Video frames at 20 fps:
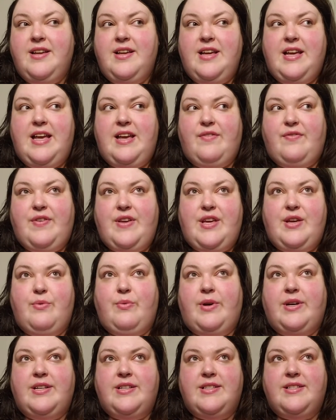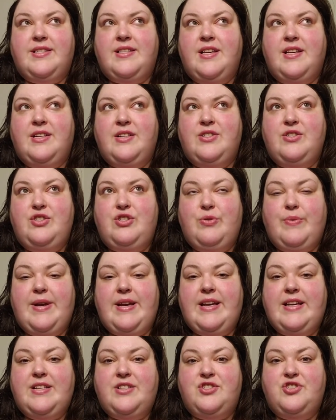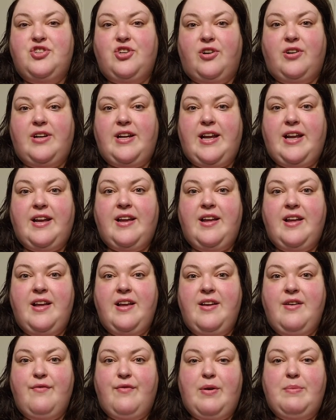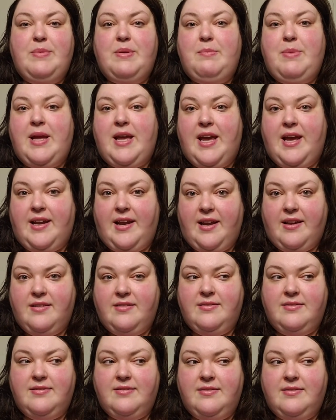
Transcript: if he was doing his journey from the beginning.